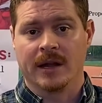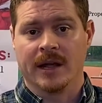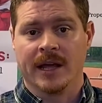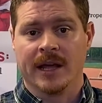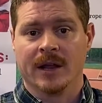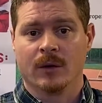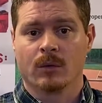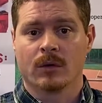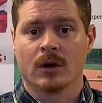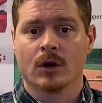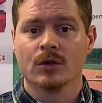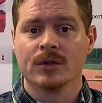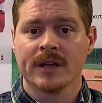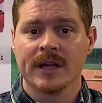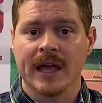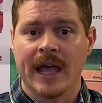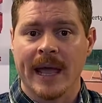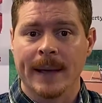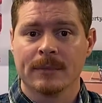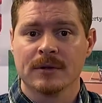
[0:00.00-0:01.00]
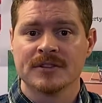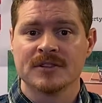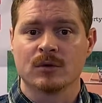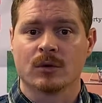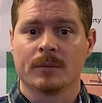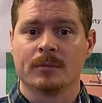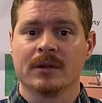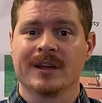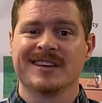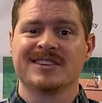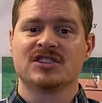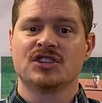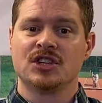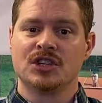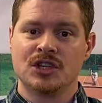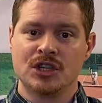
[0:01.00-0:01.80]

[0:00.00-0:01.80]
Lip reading: and we're only able to replace